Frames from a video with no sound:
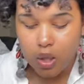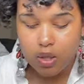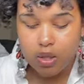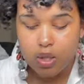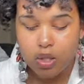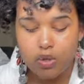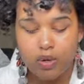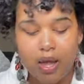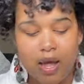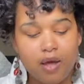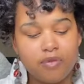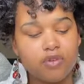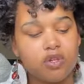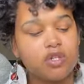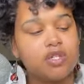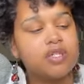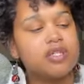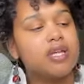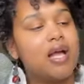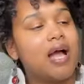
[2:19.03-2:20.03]
Then you have
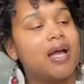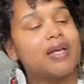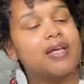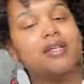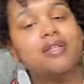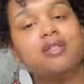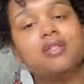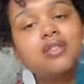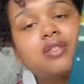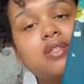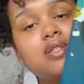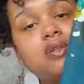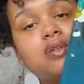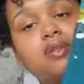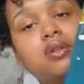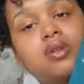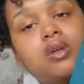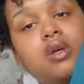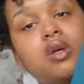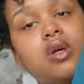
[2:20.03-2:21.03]
your science.
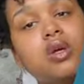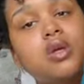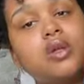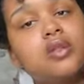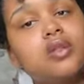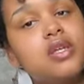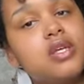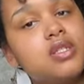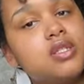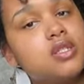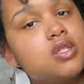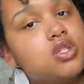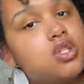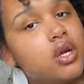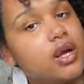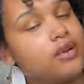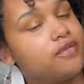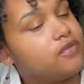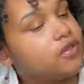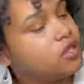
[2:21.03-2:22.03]
This is
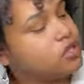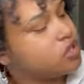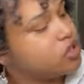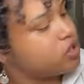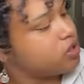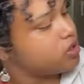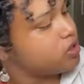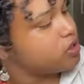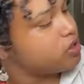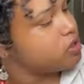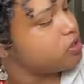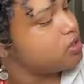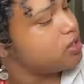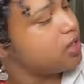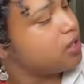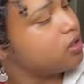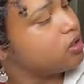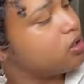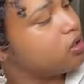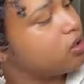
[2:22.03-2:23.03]
your adventures
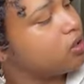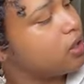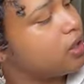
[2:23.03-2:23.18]
in,